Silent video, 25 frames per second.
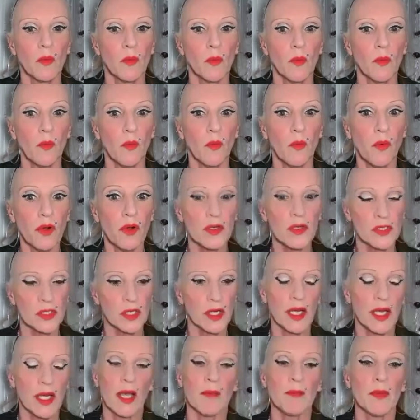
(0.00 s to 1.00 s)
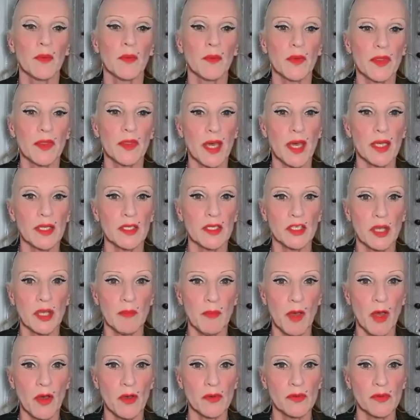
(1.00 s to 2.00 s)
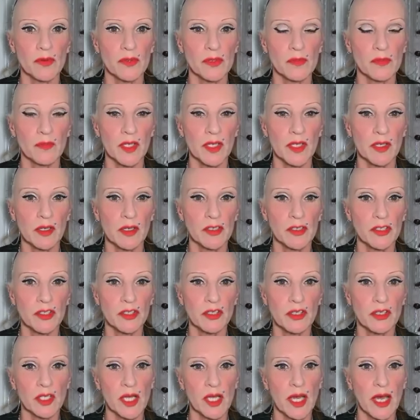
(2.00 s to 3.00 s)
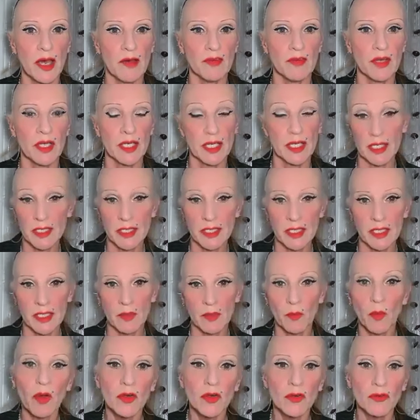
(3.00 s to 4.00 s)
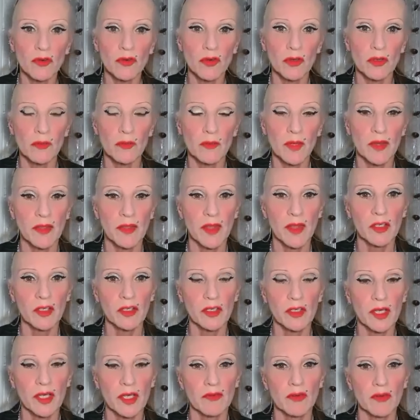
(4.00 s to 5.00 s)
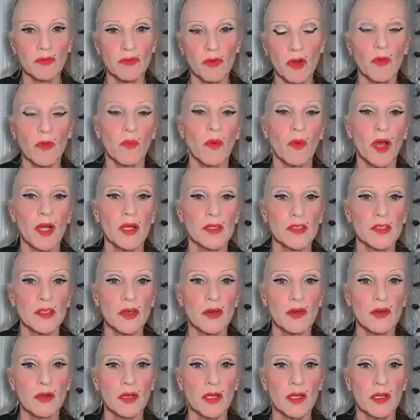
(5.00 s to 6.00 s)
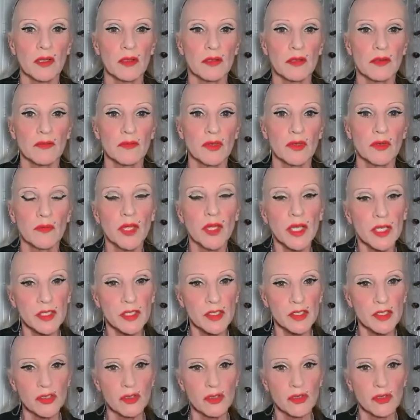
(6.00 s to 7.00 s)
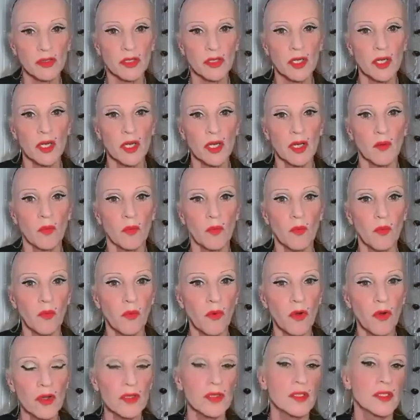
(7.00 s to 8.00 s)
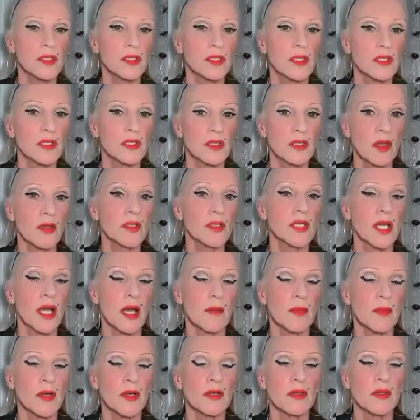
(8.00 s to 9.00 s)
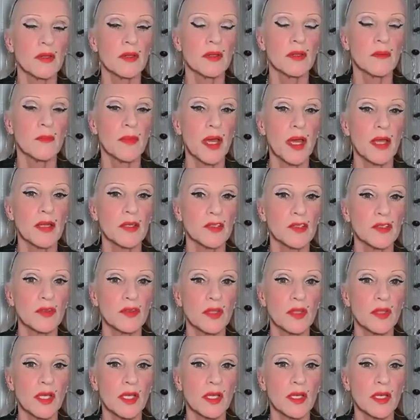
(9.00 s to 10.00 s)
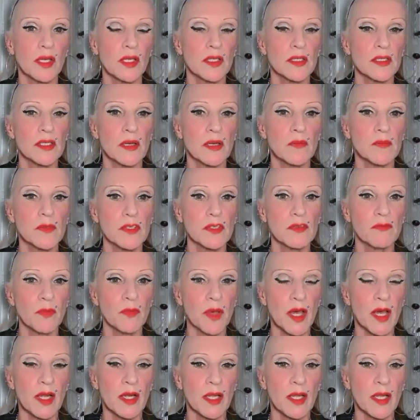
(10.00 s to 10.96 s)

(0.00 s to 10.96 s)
what's going to happen with HMOs because you could have a kitten in one room and then you could have a Rottweiler dog in the room next door. What is going to happen, Ben? Do you think in terms of pet